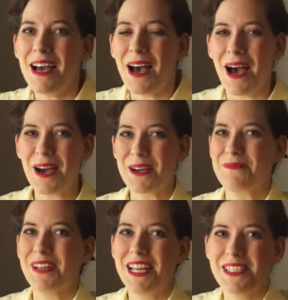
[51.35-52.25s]
I am
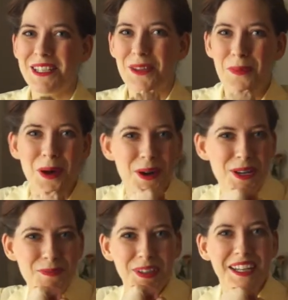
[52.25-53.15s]
late to the party,
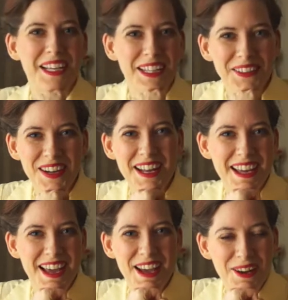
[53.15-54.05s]
but here I
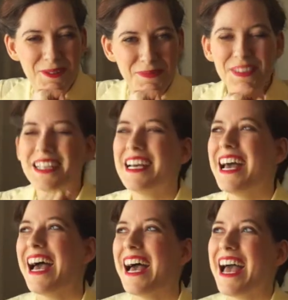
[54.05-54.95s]
am.
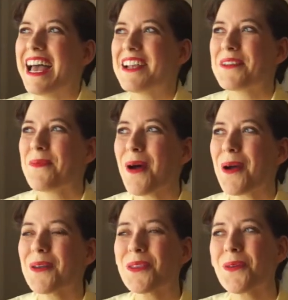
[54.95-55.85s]
And
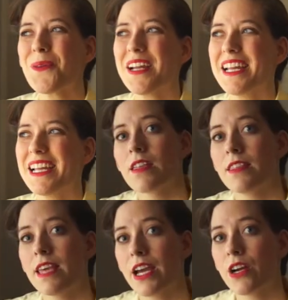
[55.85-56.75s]
part 3,
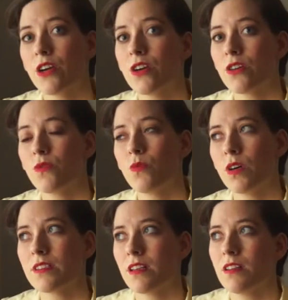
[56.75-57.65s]
there
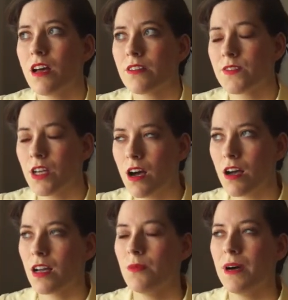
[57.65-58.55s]
was a lot of
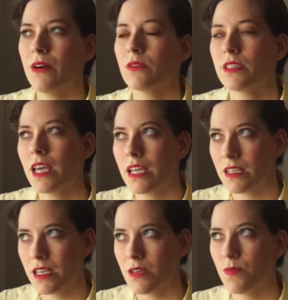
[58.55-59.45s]
talk about
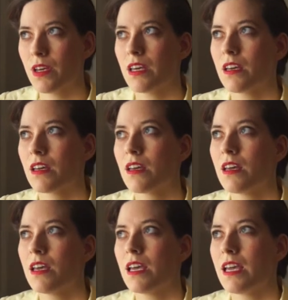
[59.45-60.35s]
gatekeeping
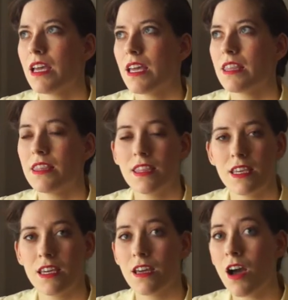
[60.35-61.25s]
in
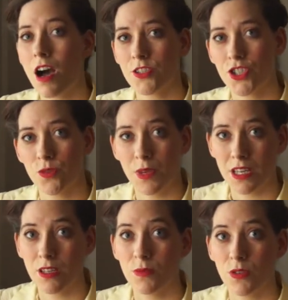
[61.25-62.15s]
the costuming
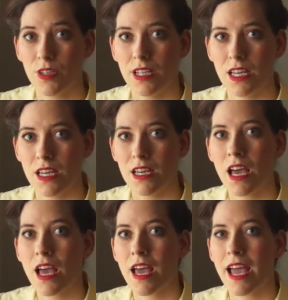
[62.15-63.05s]
community
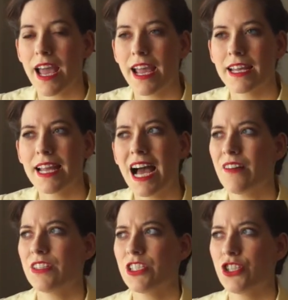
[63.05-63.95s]
and
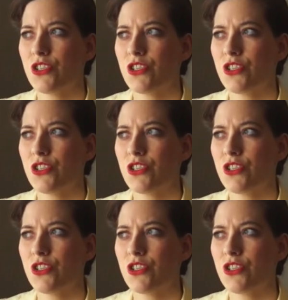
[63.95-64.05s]
having to